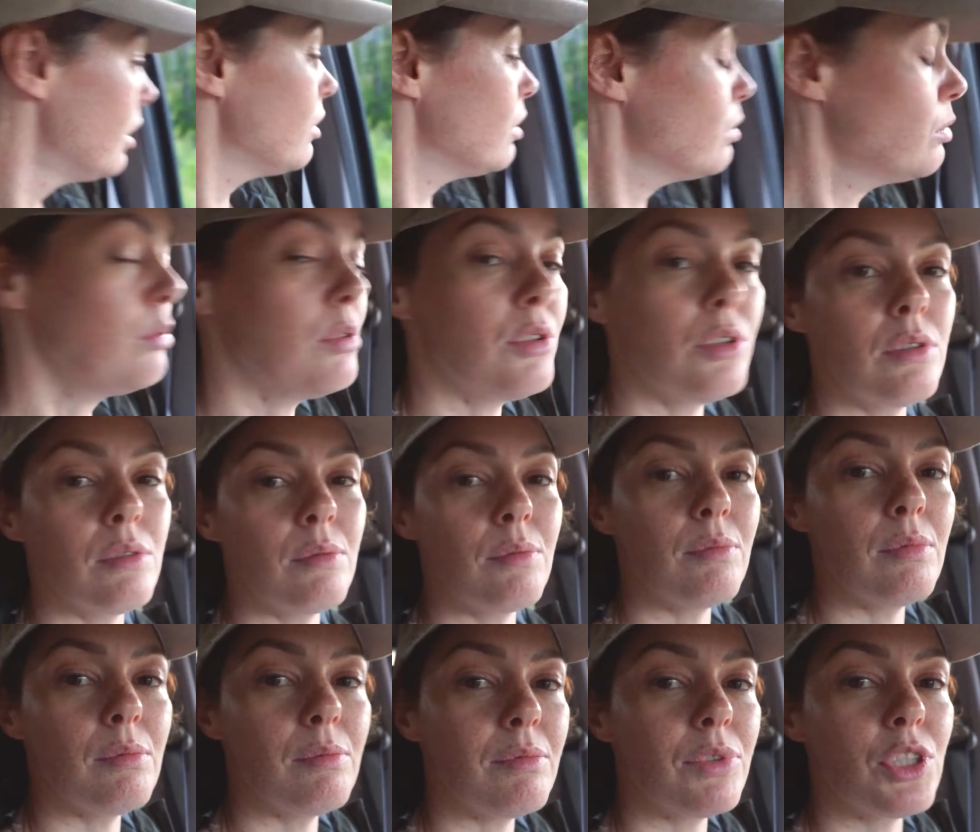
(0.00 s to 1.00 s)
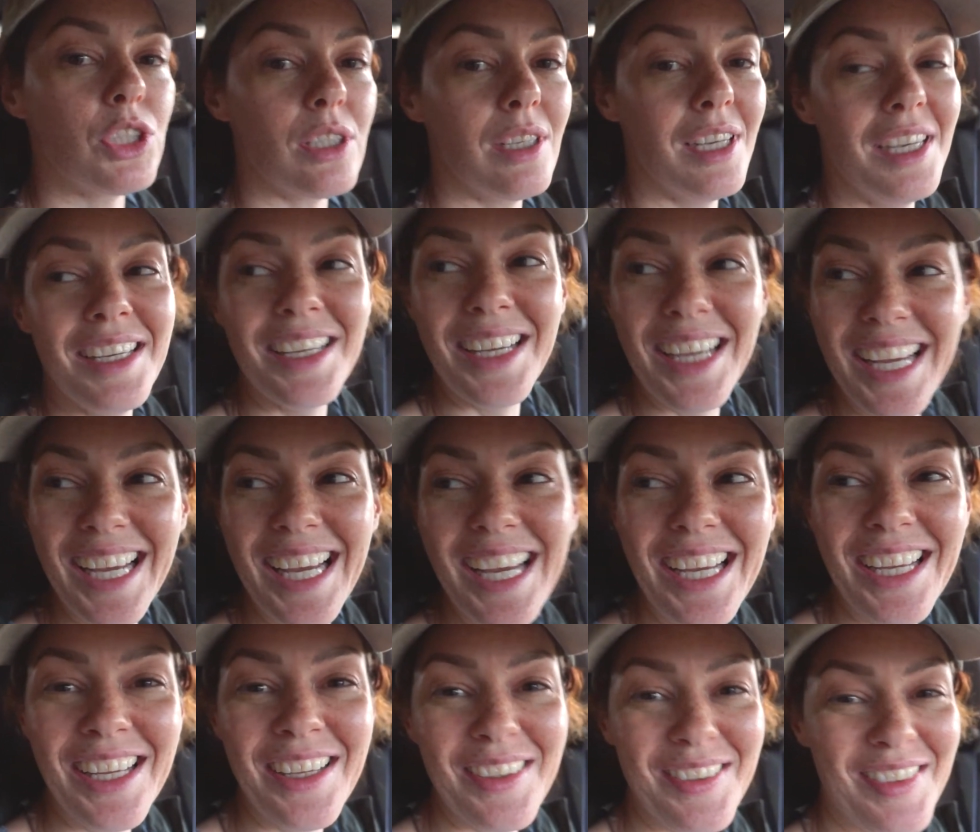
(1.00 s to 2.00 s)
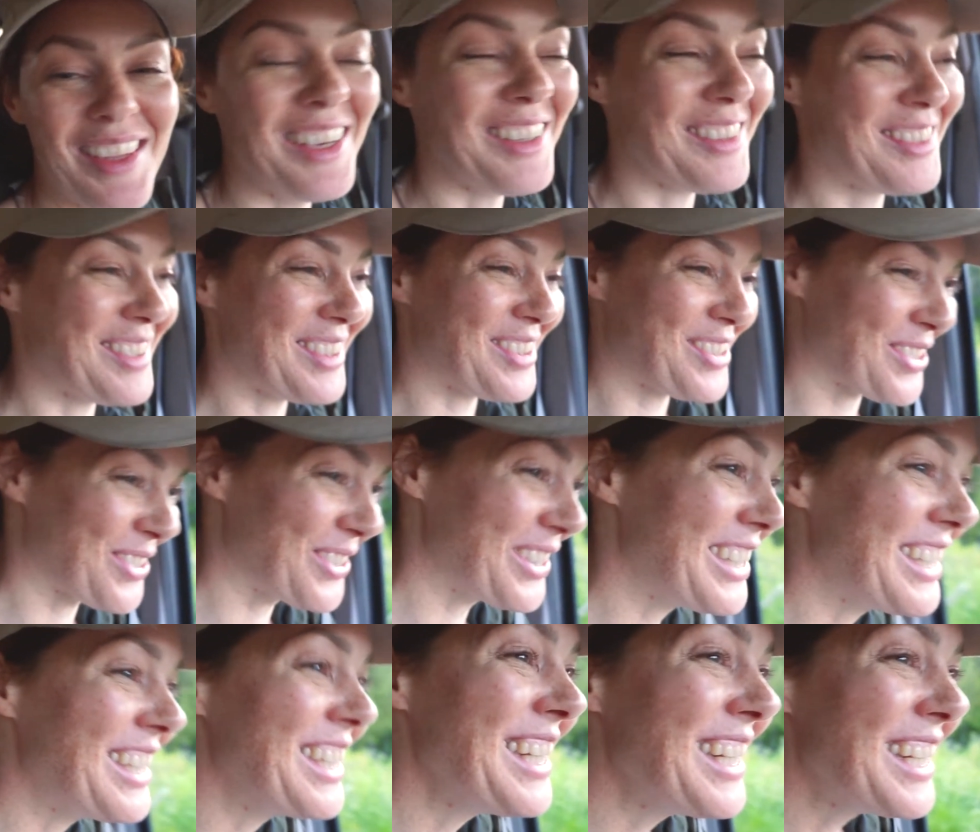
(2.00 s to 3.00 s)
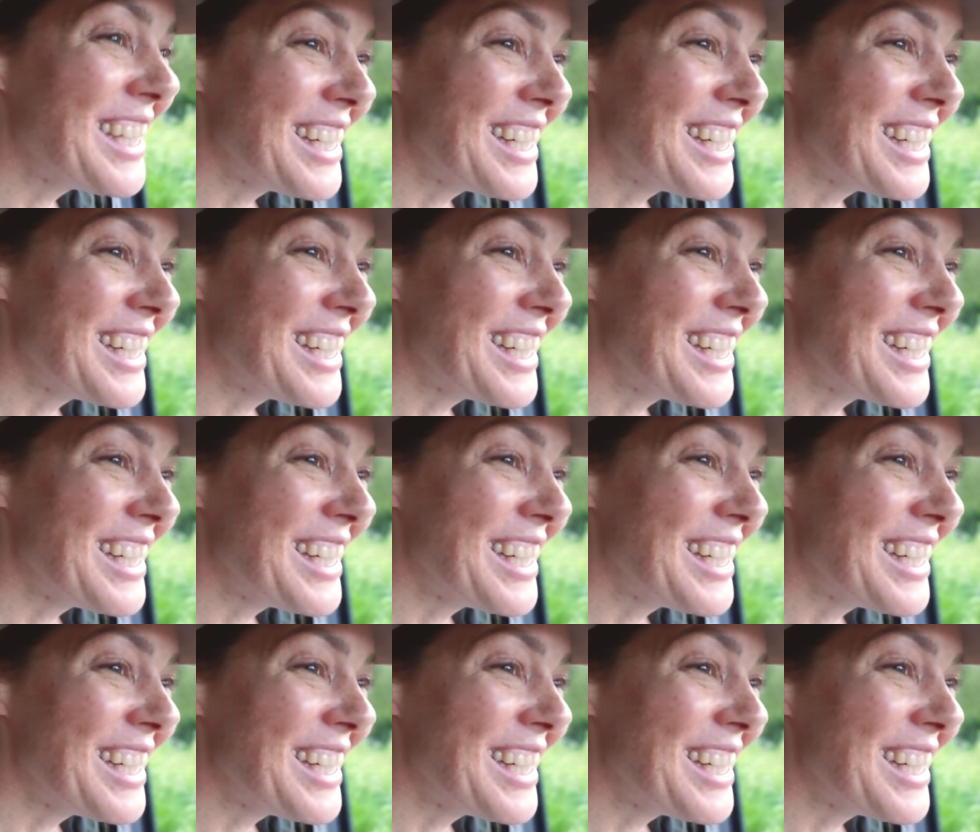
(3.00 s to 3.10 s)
Oh, that's a tree. That's a tree.